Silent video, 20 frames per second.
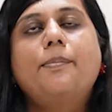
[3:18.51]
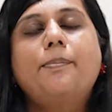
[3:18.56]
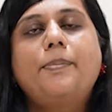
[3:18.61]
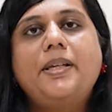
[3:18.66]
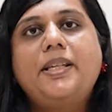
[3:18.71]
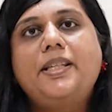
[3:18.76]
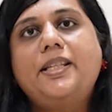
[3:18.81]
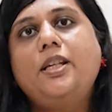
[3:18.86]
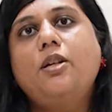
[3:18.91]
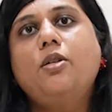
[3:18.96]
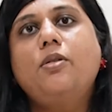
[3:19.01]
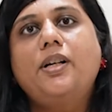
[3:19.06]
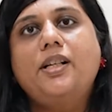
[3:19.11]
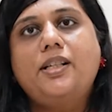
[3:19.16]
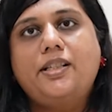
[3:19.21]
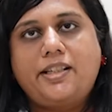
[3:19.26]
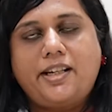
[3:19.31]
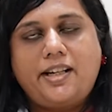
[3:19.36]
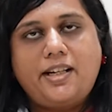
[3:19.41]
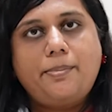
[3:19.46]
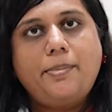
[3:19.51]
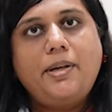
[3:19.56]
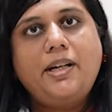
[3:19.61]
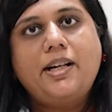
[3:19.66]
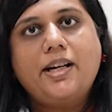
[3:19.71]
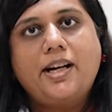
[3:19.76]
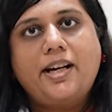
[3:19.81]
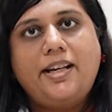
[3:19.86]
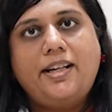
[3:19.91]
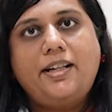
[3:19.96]
PCOS can be
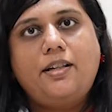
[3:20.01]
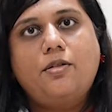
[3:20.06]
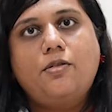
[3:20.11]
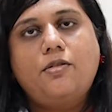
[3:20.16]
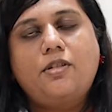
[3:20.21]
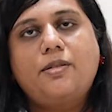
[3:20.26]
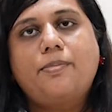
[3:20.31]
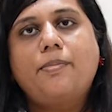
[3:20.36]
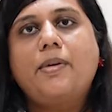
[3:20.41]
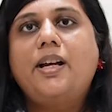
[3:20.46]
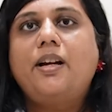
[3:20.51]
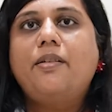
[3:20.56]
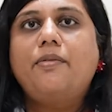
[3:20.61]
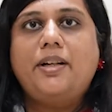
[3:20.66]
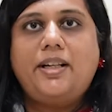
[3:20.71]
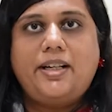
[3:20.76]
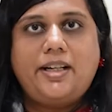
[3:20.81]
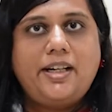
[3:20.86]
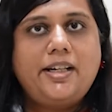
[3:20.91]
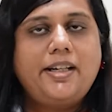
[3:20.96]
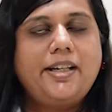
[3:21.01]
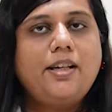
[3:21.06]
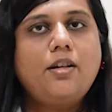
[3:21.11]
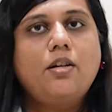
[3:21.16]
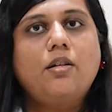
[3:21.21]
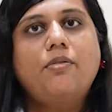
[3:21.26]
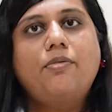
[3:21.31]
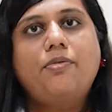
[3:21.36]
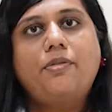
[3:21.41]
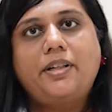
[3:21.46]
diagnosed by a variety
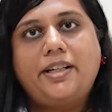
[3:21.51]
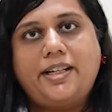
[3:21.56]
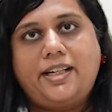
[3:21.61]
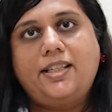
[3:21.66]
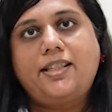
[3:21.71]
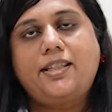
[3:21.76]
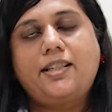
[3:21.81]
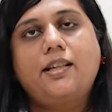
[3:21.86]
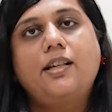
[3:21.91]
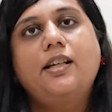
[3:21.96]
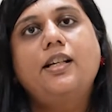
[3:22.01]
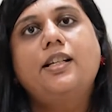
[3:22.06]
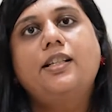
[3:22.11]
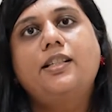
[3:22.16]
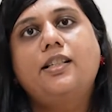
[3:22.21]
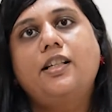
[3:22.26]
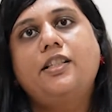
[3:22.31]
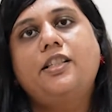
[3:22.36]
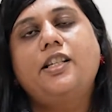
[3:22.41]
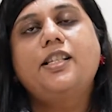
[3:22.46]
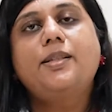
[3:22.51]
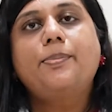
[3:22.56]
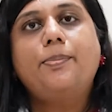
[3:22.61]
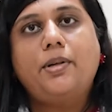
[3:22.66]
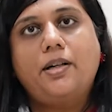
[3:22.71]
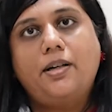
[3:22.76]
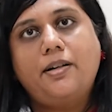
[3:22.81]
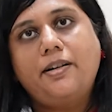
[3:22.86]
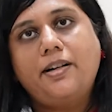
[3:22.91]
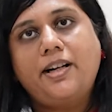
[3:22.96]
of tests such as
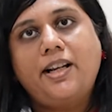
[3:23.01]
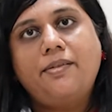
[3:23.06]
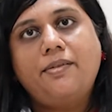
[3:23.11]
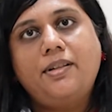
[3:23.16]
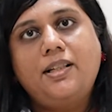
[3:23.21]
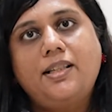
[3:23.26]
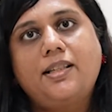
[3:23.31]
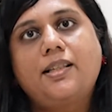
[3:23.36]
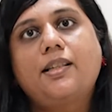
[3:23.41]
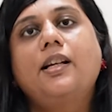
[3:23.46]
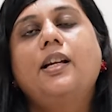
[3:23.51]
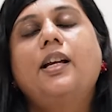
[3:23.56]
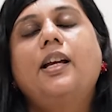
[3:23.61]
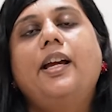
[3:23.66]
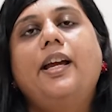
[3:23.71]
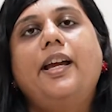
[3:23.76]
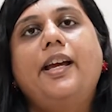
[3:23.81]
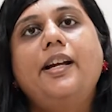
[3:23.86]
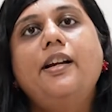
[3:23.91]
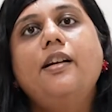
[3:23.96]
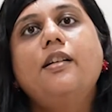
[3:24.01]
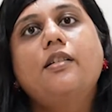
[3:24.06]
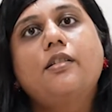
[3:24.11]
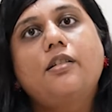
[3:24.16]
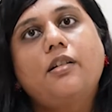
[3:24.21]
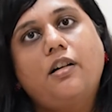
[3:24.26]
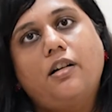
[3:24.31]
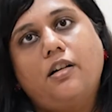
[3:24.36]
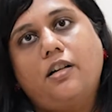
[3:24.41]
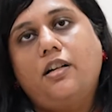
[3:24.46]
blood levels and
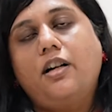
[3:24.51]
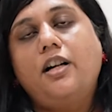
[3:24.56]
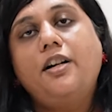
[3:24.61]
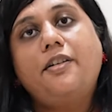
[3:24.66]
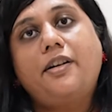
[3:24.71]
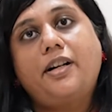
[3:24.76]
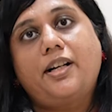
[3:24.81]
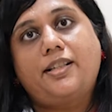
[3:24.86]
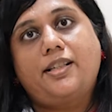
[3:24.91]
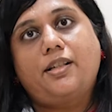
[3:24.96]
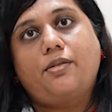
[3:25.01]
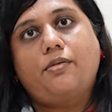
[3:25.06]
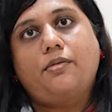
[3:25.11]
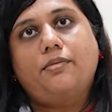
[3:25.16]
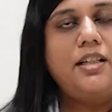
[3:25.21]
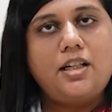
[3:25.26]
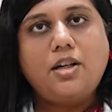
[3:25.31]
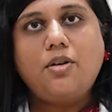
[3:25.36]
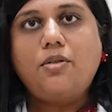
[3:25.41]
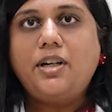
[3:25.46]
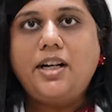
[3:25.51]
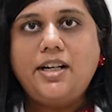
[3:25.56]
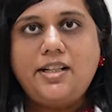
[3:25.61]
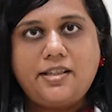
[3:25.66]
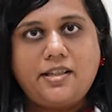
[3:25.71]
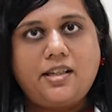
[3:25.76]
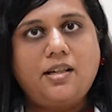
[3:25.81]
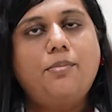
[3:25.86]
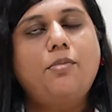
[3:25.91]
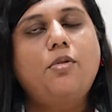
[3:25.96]
uh, ultrasound. Now
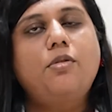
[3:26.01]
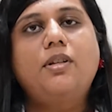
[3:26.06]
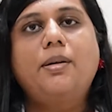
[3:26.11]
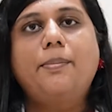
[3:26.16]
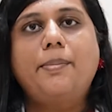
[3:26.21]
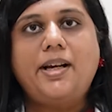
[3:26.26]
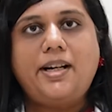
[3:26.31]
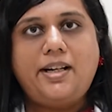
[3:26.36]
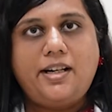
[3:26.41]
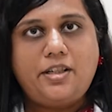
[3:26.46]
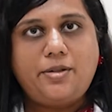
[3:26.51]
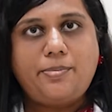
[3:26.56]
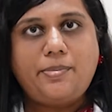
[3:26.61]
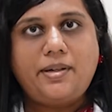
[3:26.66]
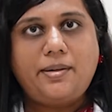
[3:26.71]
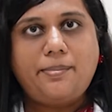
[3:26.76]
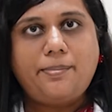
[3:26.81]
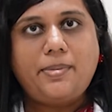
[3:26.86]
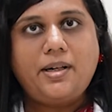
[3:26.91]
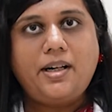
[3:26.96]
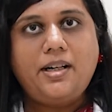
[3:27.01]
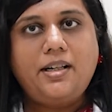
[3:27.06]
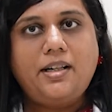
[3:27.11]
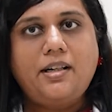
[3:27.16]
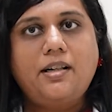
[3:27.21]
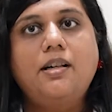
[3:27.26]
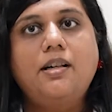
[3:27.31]
let's come to the management part.